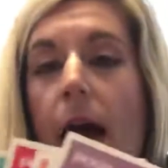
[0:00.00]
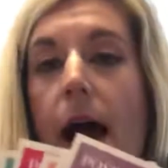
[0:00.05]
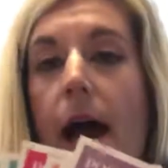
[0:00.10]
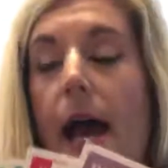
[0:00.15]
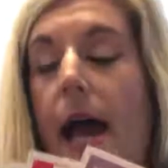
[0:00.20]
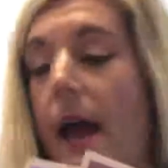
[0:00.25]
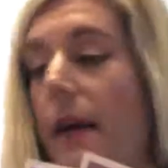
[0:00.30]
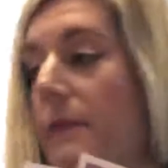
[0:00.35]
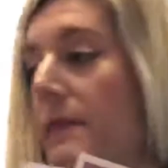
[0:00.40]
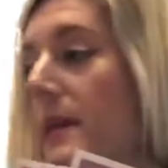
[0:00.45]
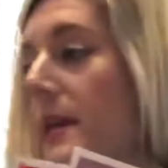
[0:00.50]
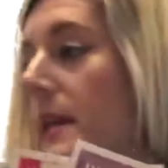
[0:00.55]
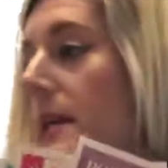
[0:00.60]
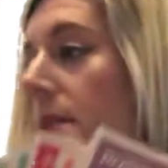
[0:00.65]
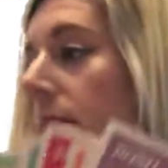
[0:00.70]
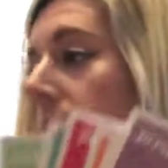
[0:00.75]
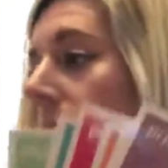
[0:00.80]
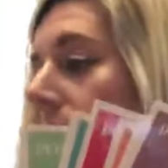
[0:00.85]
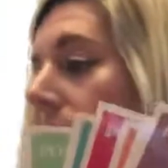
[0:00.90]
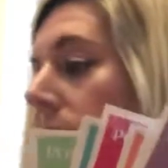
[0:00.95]
I have
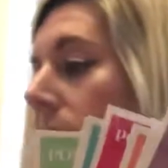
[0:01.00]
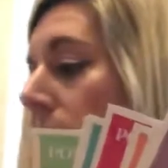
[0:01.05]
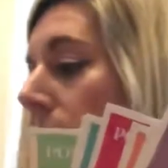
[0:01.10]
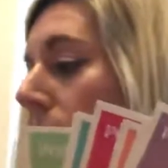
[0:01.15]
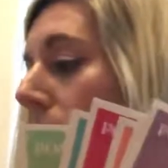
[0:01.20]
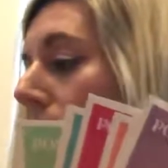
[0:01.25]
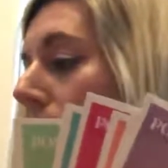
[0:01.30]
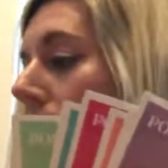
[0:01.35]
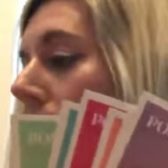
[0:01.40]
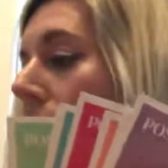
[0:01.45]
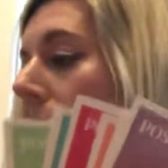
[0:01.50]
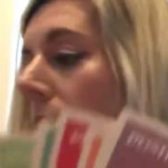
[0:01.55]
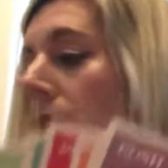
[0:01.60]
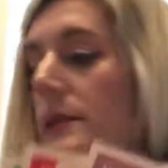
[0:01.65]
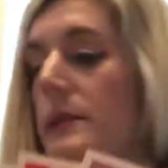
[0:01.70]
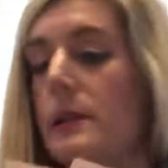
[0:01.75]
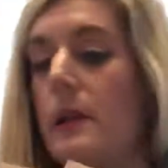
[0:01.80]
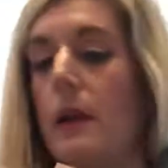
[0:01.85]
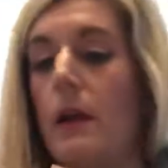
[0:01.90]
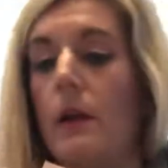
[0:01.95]
these
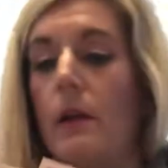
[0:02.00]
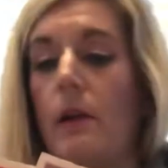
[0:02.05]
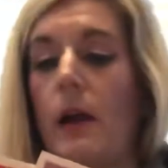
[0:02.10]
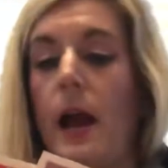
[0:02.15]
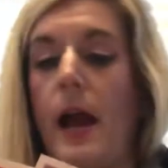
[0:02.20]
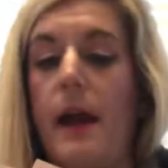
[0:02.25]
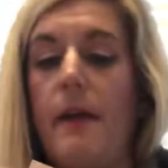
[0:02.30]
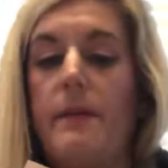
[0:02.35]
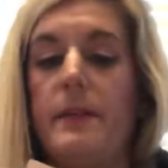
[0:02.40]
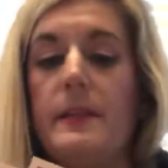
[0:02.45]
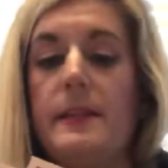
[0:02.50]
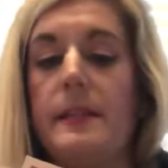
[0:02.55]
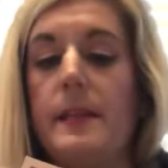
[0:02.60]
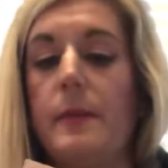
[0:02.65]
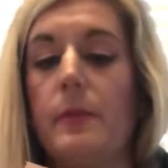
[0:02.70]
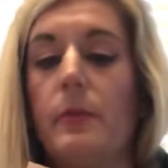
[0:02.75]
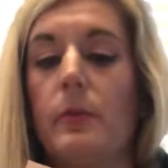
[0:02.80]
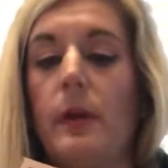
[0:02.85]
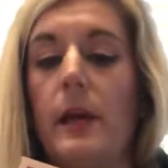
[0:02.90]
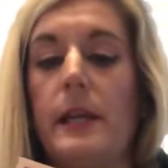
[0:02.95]
brought, or I have these
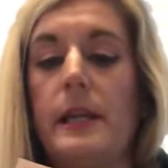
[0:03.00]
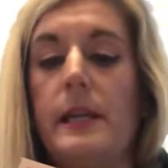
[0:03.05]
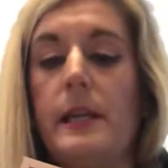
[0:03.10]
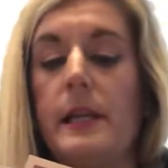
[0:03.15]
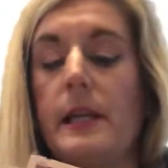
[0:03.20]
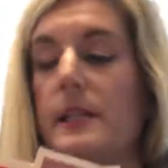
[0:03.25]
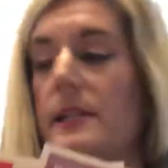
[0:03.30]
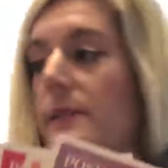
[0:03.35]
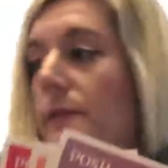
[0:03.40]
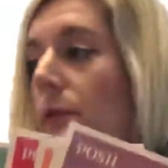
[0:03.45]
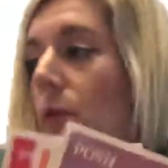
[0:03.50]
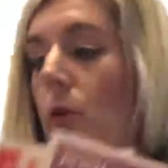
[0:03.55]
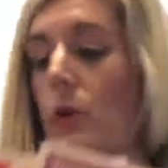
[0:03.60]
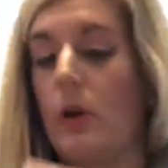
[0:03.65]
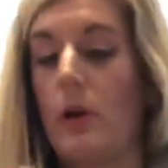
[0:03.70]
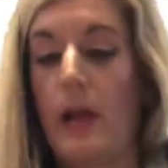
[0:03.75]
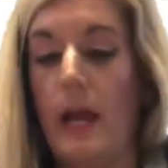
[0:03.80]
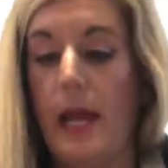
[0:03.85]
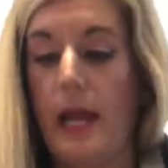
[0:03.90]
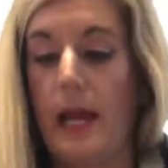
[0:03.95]
separated as
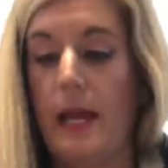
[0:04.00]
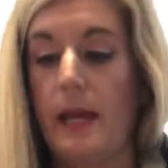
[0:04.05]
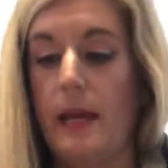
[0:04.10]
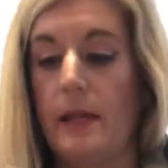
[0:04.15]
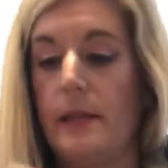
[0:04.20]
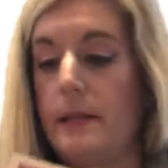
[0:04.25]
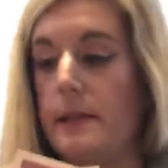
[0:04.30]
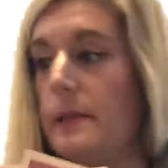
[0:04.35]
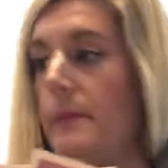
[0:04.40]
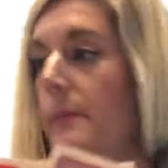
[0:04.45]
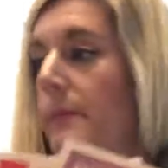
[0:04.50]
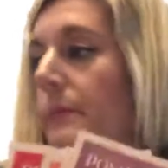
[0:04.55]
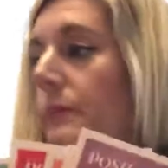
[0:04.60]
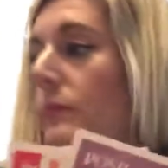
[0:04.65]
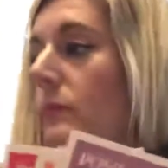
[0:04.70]
far as